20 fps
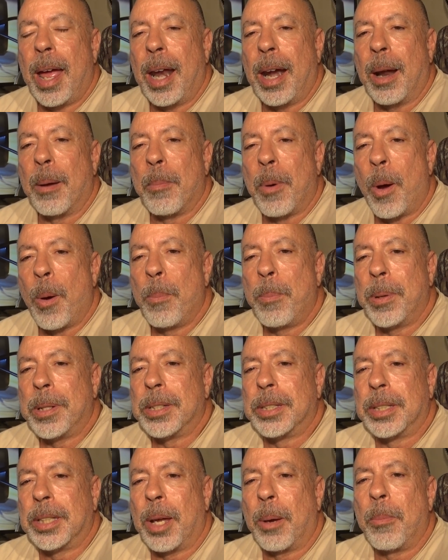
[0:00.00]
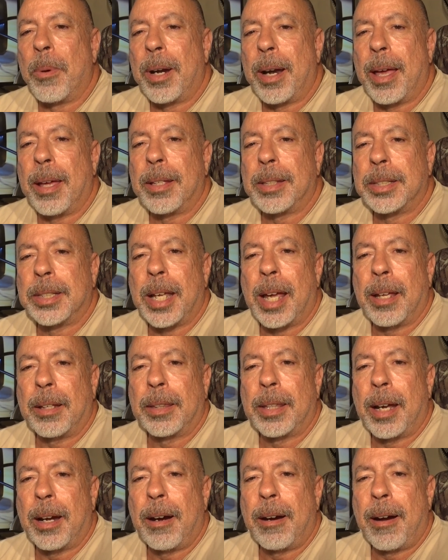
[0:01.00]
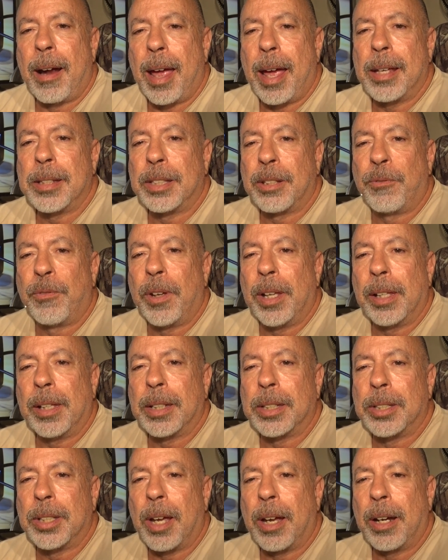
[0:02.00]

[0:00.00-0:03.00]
and I'm hoping someone else out there has a Felix